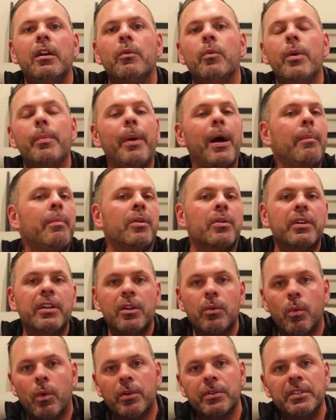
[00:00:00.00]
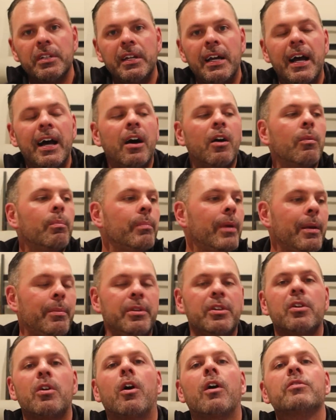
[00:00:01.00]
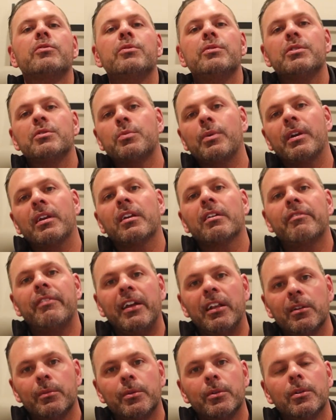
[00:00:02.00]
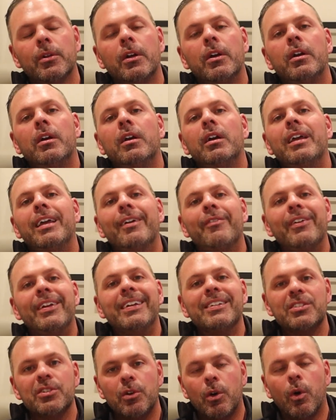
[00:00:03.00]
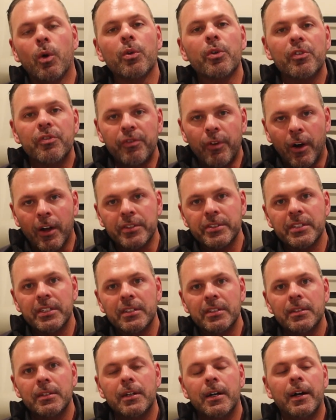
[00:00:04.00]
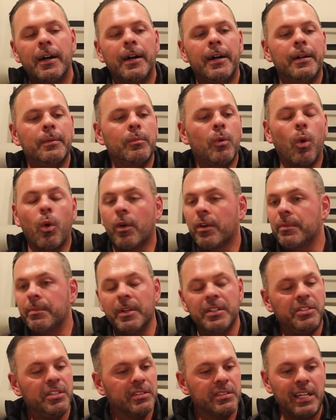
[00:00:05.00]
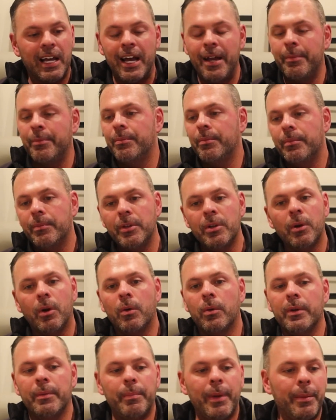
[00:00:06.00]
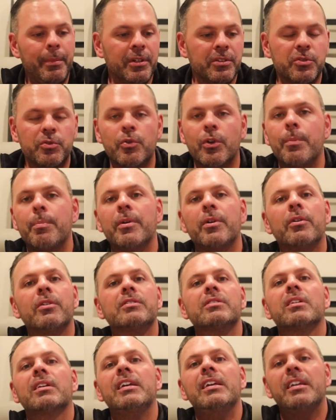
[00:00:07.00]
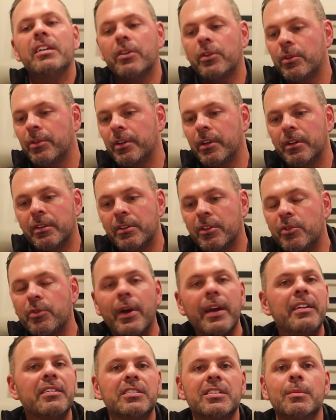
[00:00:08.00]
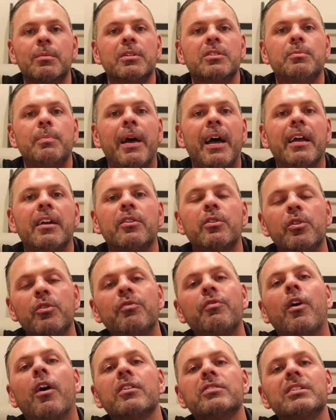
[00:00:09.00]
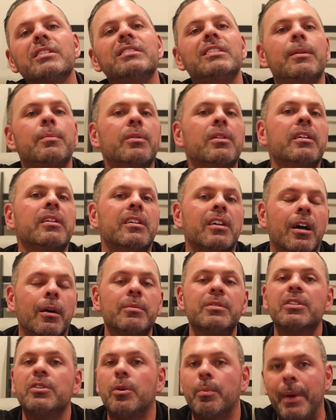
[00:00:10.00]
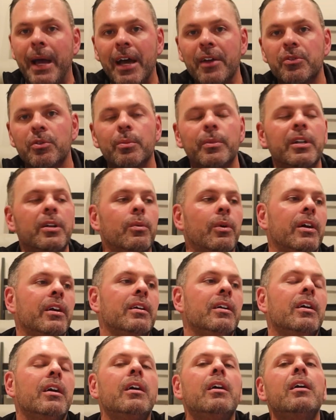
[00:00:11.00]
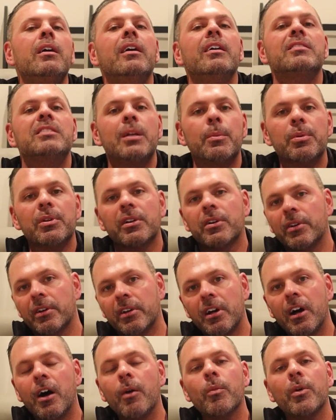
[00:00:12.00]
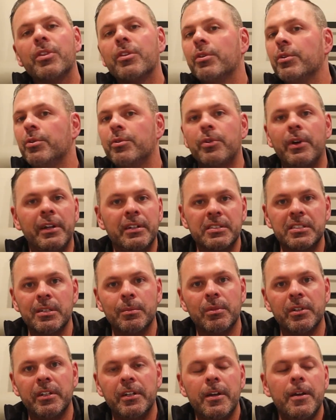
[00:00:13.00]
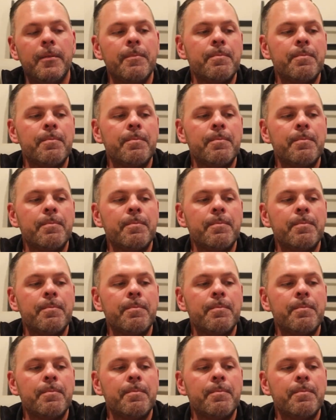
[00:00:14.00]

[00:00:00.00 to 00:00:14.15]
we might be able to get it warrantied out. Maybe the cartridge is readily available. If it is an older faucet, or it's just time, maybe it's dripping or it's leaking or the drain assembly's bad. A new faucet typically comes in your bathroom anyway, is typically going to come with a new drain assembly.